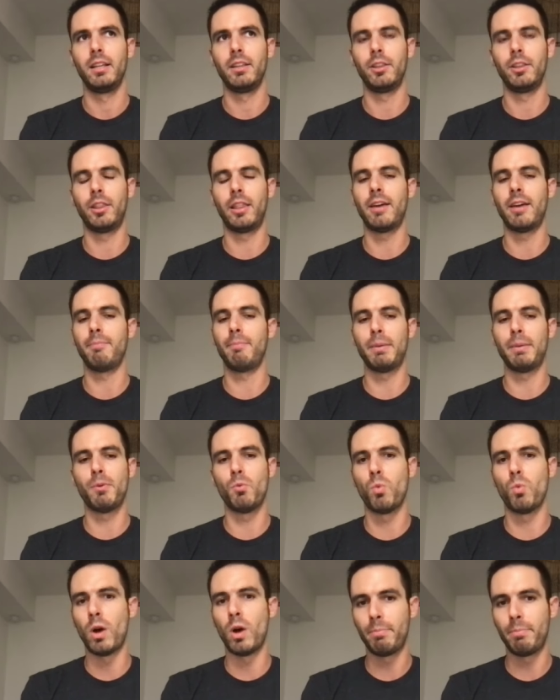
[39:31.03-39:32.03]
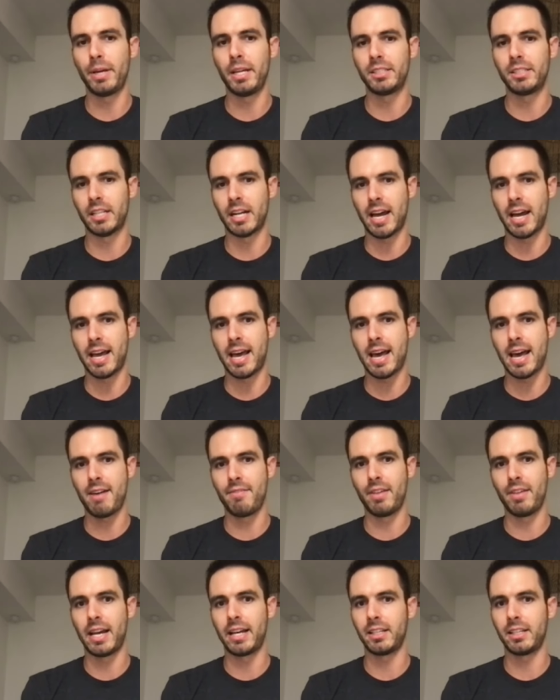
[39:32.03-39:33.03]
they have maybe one pitch that I have
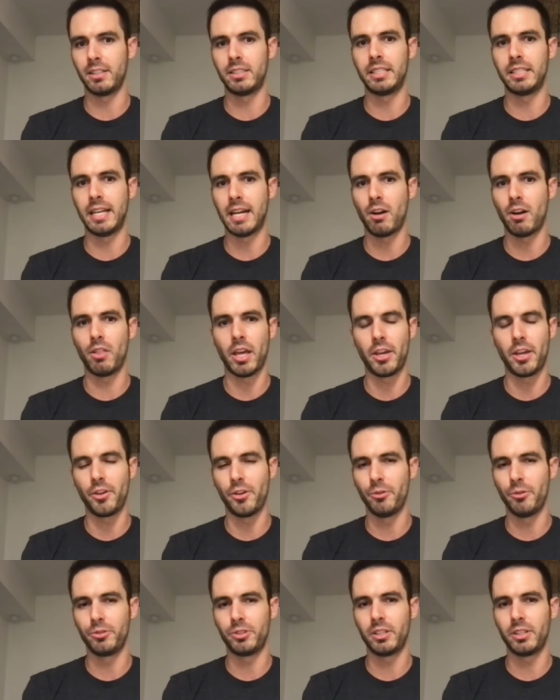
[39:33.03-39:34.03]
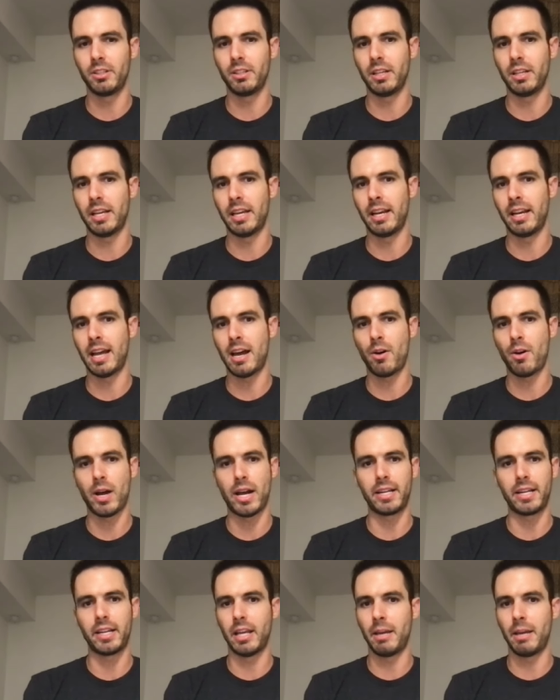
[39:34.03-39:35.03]
that I can see how they use it and mm-hmm. how I
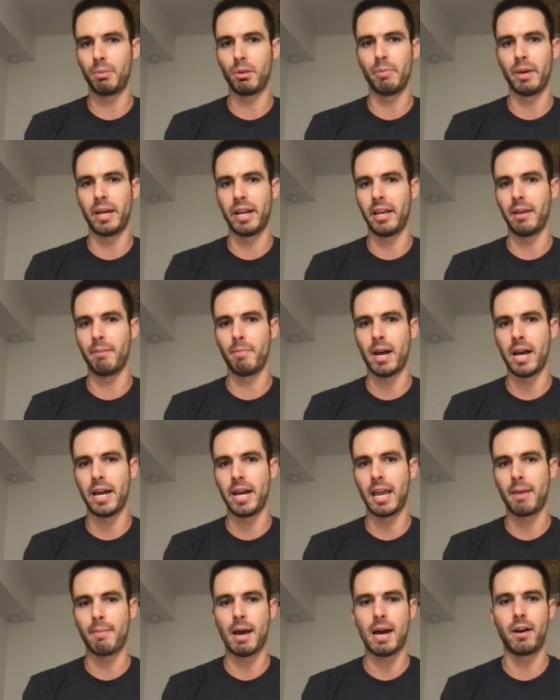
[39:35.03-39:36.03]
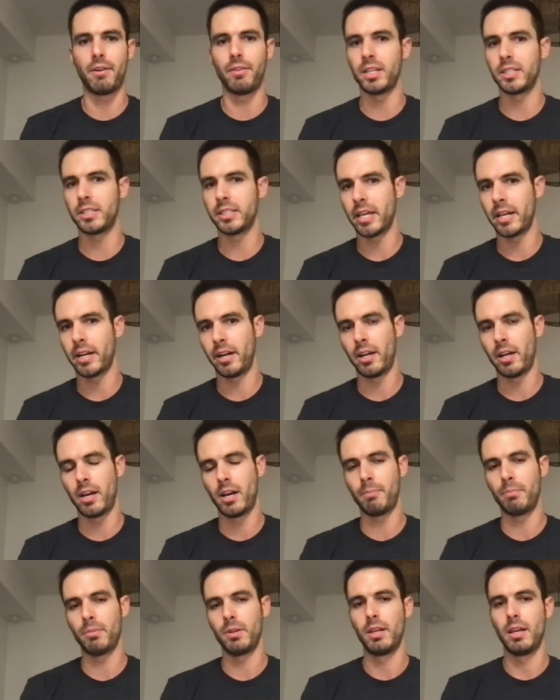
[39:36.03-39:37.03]
can implement it in my game, how they set it
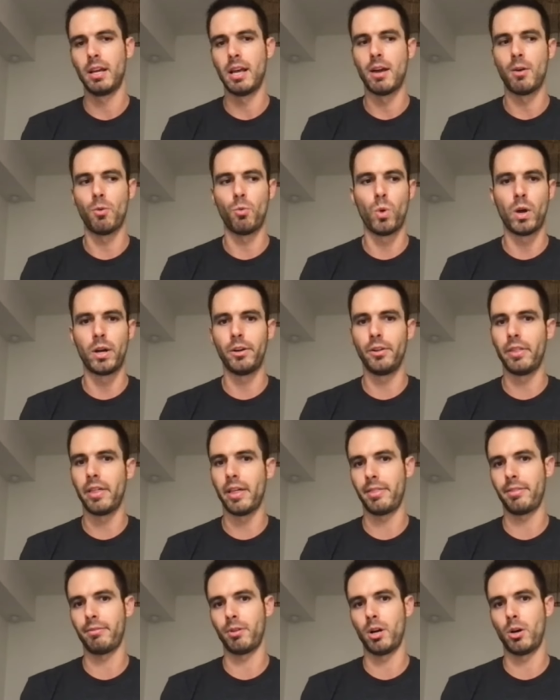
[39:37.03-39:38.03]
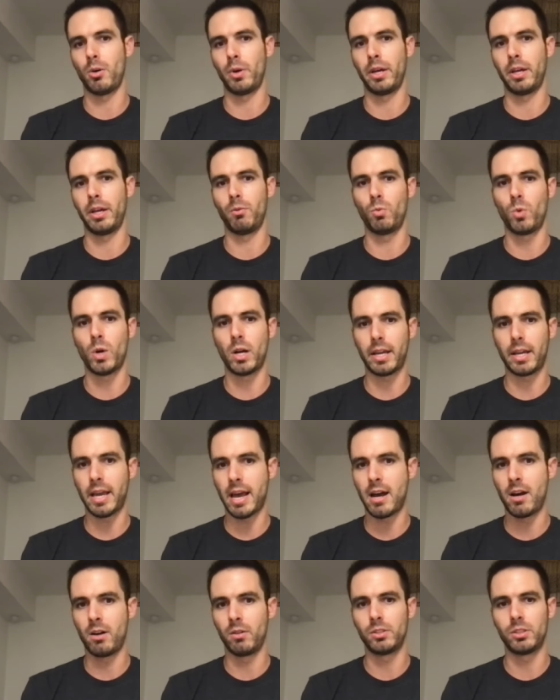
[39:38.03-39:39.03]
up, when do they throw it, what
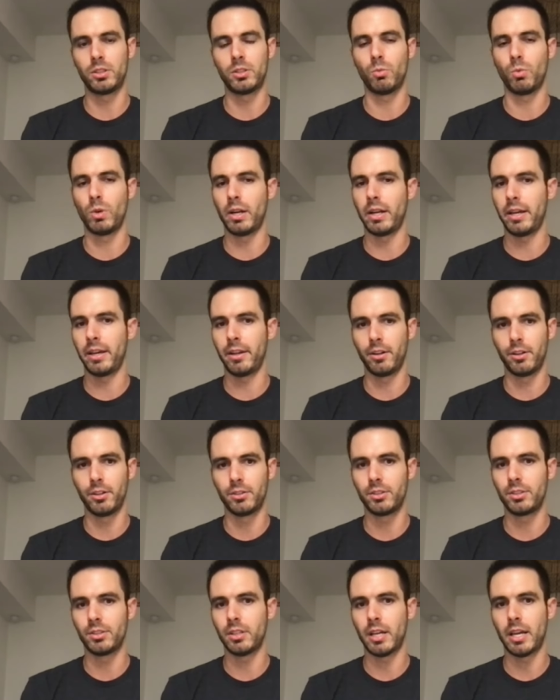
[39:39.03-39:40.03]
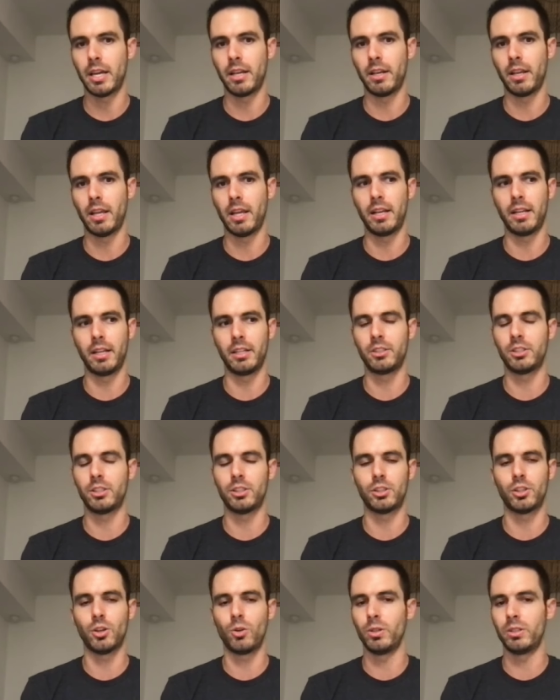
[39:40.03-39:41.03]
counts to what hitters, and and it's
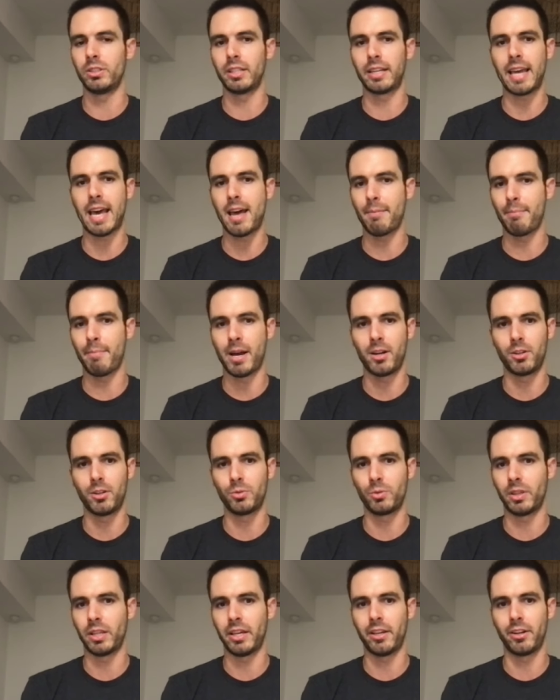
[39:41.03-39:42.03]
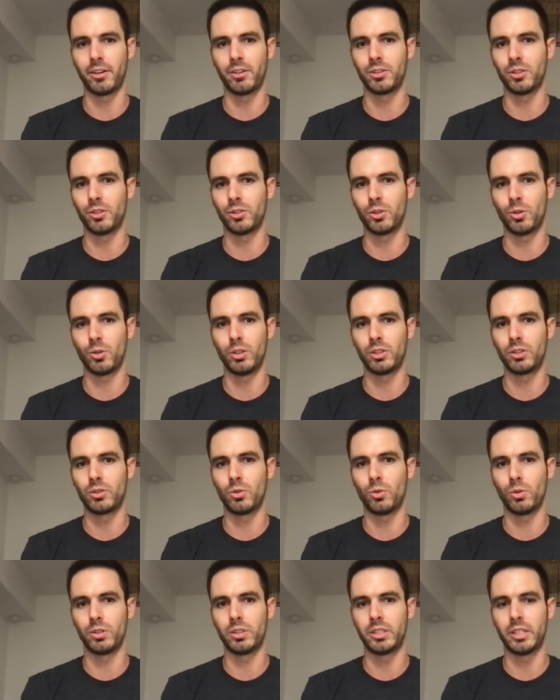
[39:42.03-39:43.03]
just always a cat and mouse with the hitters. Yeah. So it's always
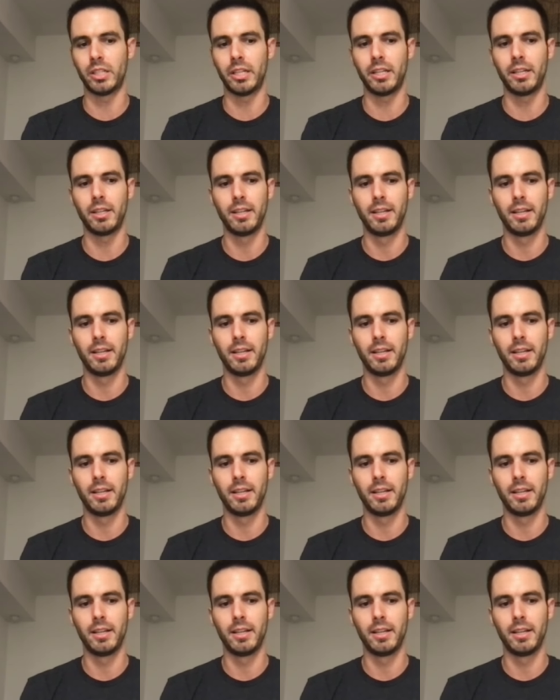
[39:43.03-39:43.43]
cool to see.